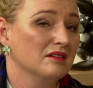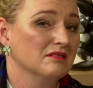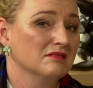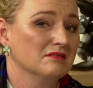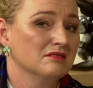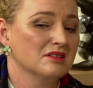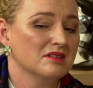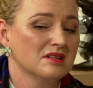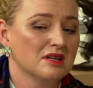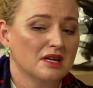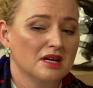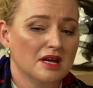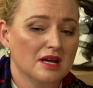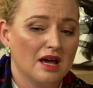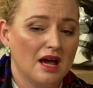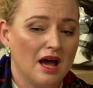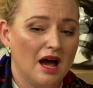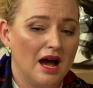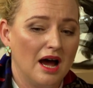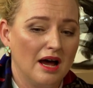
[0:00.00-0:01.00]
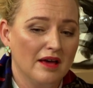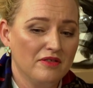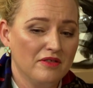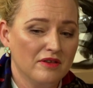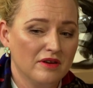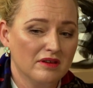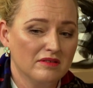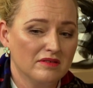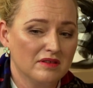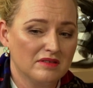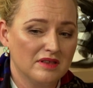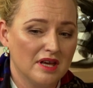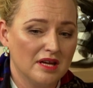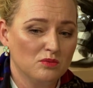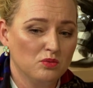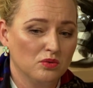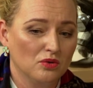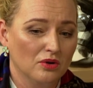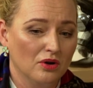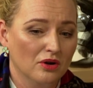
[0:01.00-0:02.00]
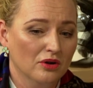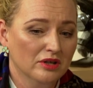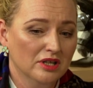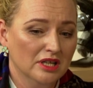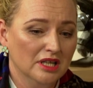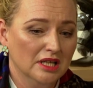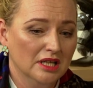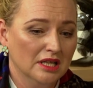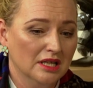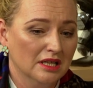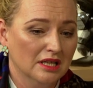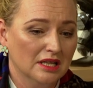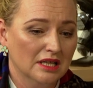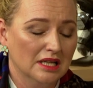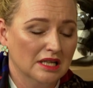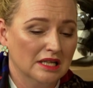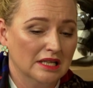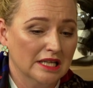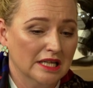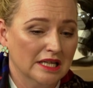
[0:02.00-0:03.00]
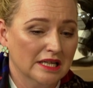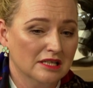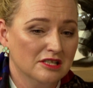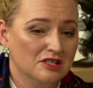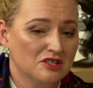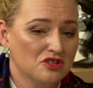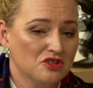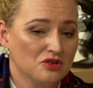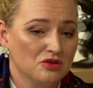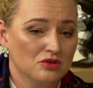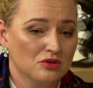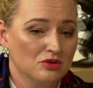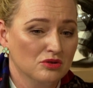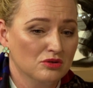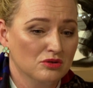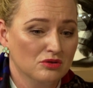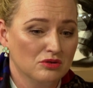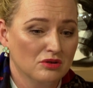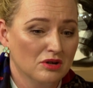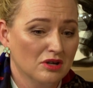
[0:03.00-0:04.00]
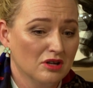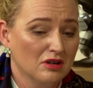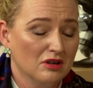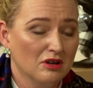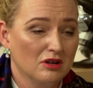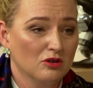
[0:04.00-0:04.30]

And I think that that will only lead to